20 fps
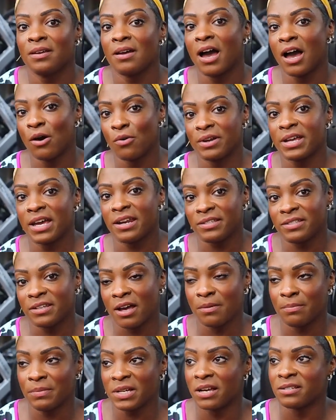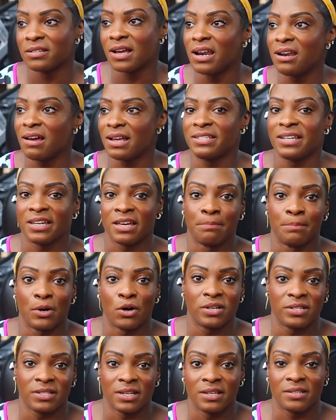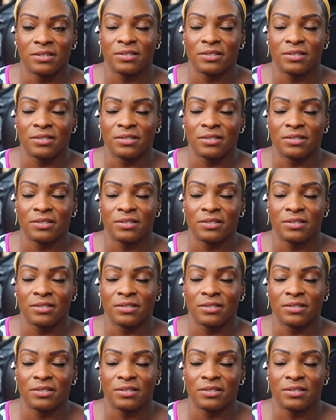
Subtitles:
I will get it done, because I like ticking boxes.